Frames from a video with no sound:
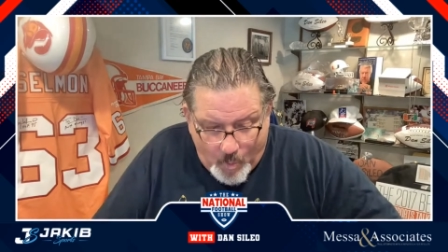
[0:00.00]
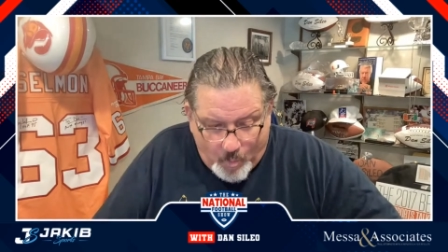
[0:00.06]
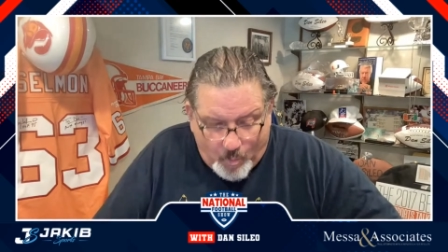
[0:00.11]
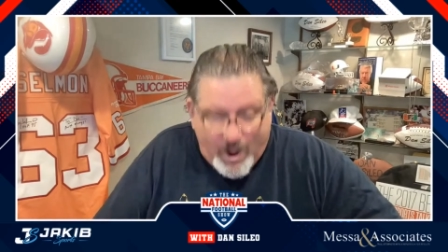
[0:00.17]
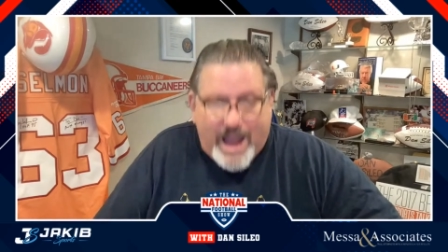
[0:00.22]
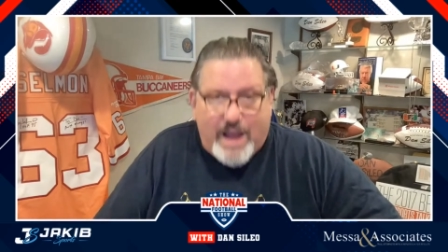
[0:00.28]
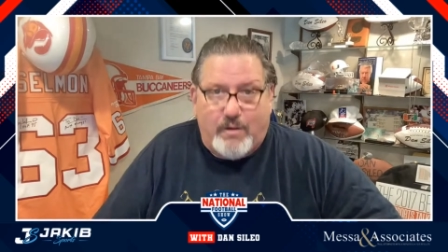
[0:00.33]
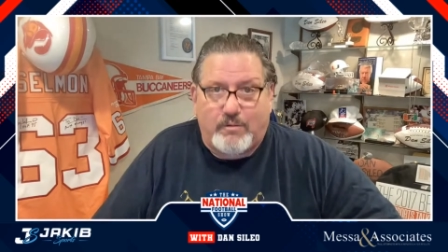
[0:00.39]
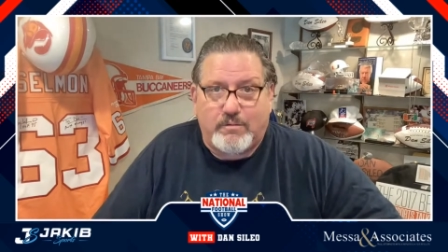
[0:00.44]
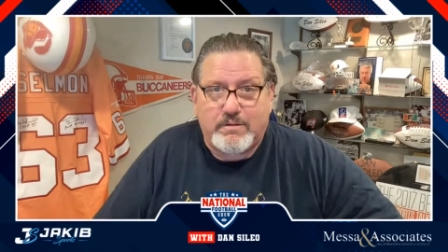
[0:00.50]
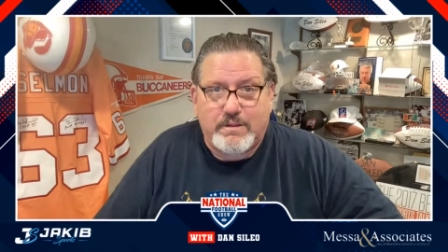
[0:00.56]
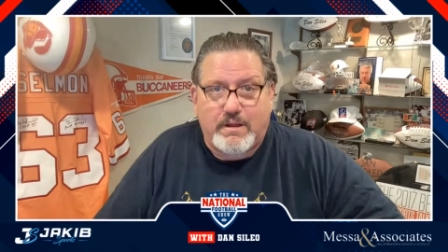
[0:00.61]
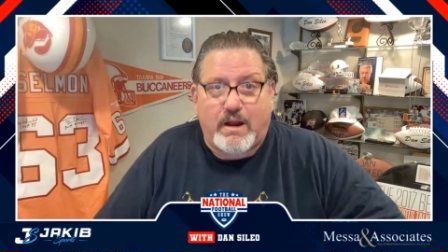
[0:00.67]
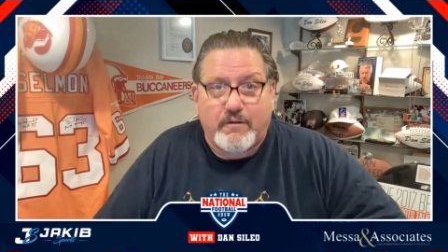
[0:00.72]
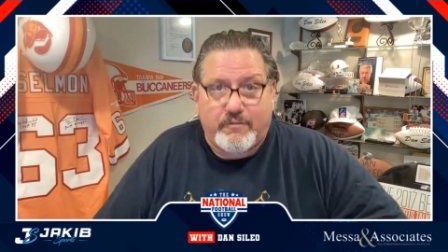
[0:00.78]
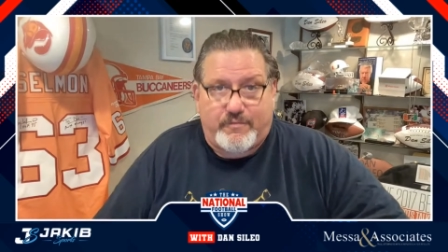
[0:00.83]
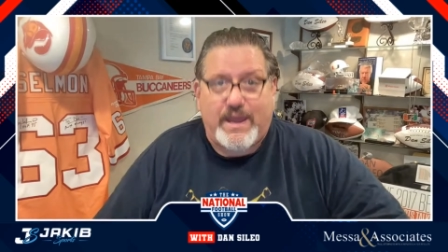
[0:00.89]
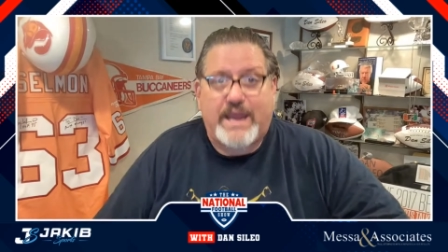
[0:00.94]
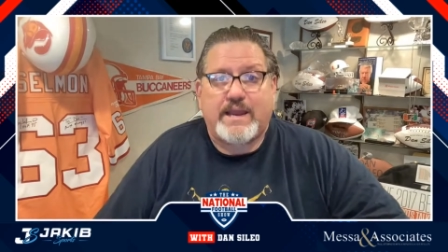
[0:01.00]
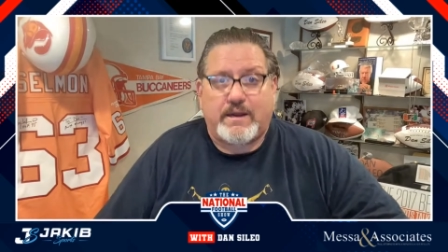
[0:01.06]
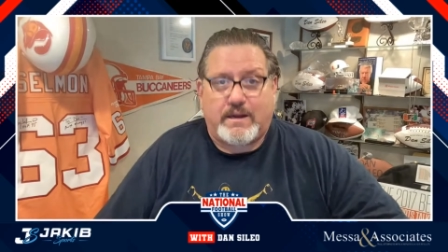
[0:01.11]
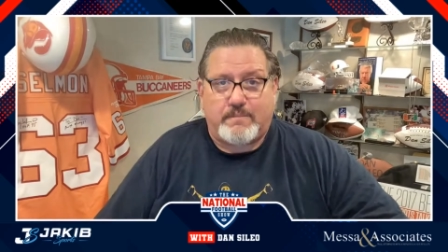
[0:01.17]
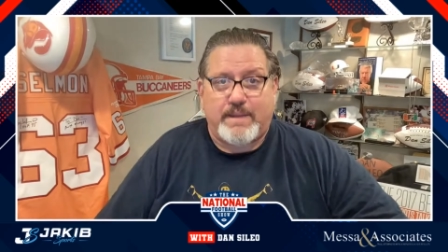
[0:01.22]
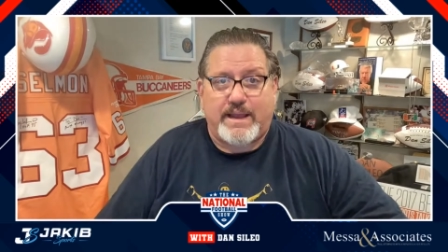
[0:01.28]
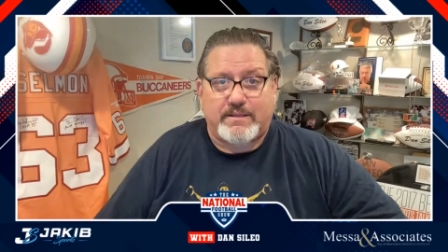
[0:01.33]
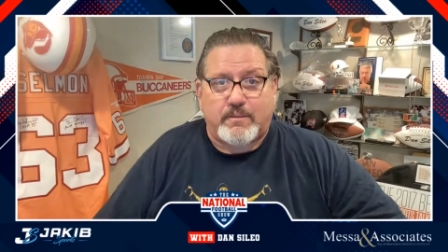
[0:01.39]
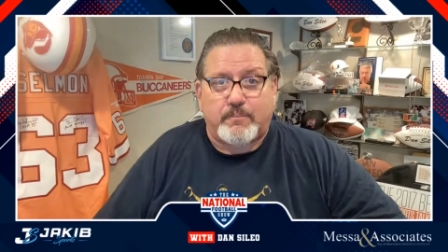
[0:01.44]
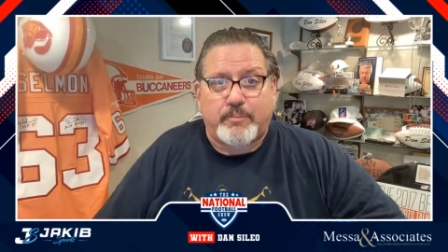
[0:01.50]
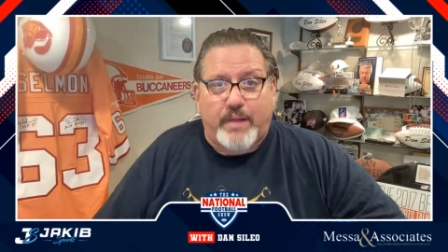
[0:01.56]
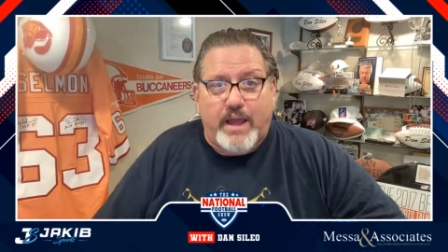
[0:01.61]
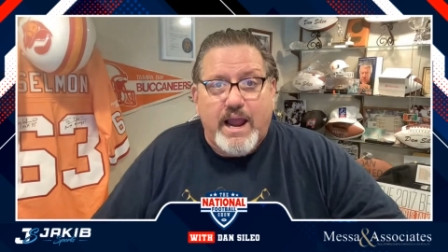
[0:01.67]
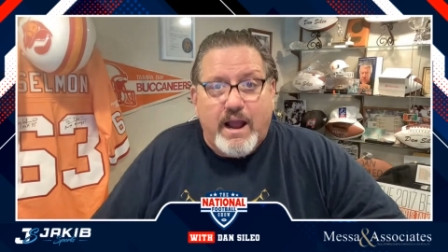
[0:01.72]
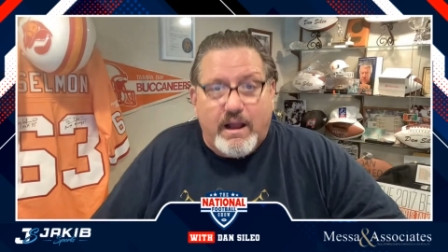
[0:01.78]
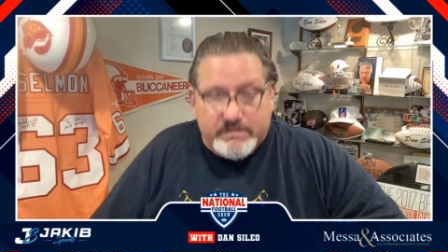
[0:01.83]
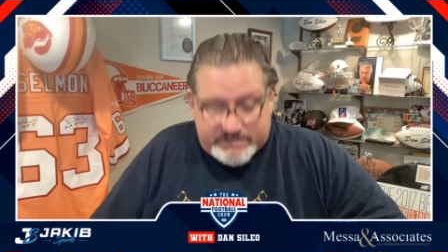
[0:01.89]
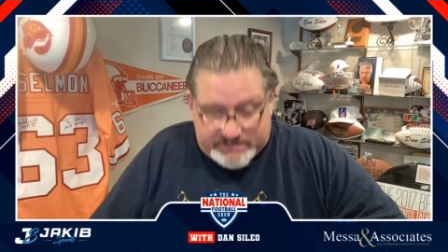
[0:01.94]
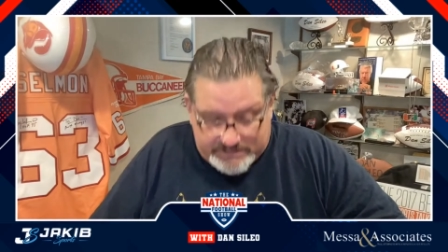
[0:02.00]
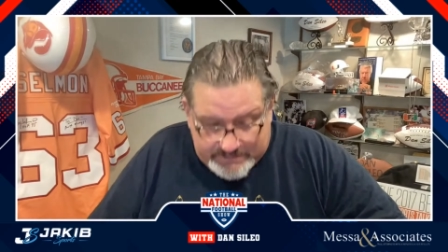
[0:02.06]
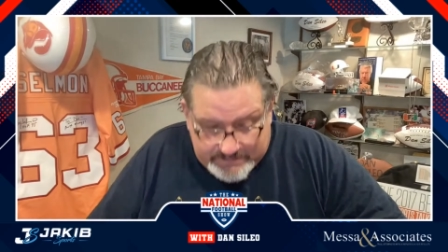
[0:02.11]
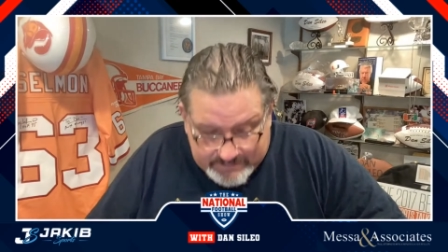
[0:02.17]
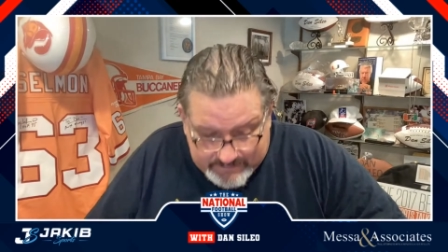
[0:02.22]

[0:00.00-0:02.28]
wow, are they going to make the playoffs?